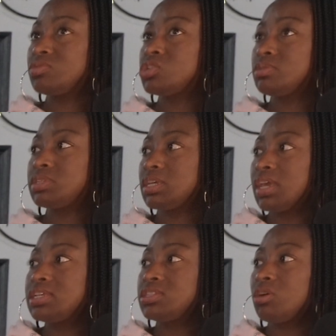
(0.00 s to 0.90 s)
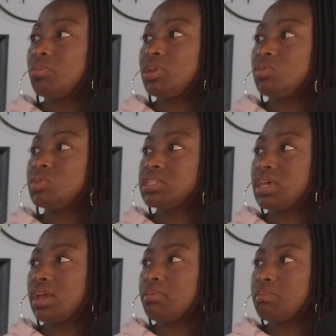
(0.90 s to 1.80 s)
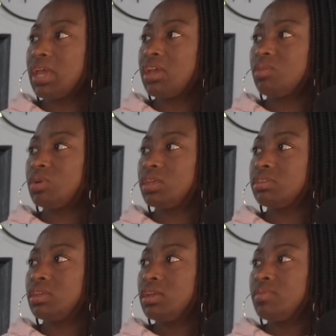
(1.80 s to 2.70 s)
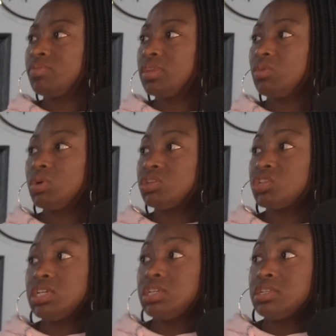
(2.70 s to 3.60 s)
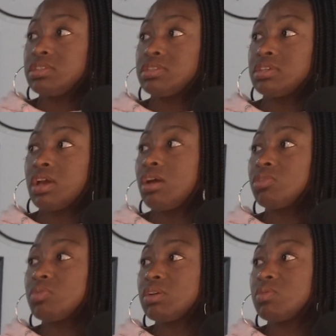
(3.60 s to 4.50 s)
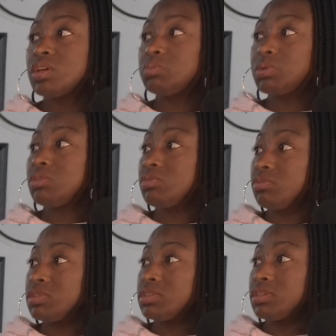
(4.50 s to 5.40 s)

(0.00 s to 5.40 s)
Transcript: It was chips and queso, but it was like made with. It wasn't cheese. I don't know what it was, but it was